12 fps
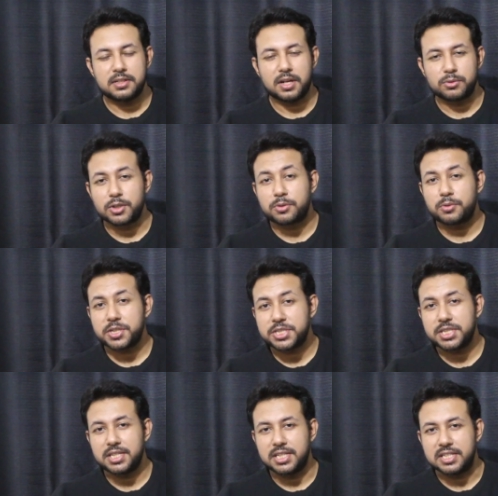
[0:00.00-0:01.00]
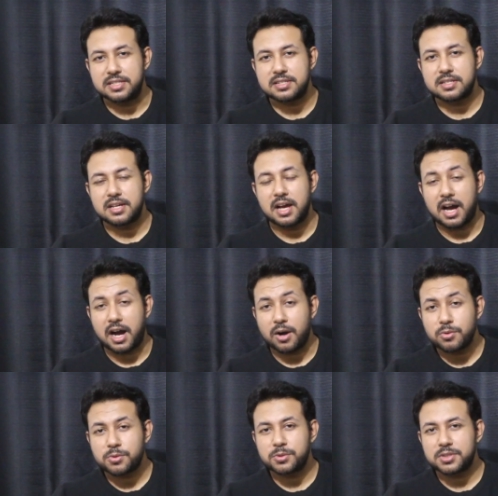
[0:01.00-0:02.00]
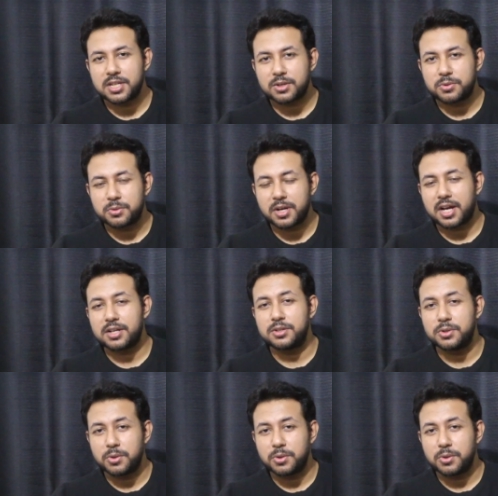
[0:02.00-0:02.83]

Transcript: Now the question is, how could the Quran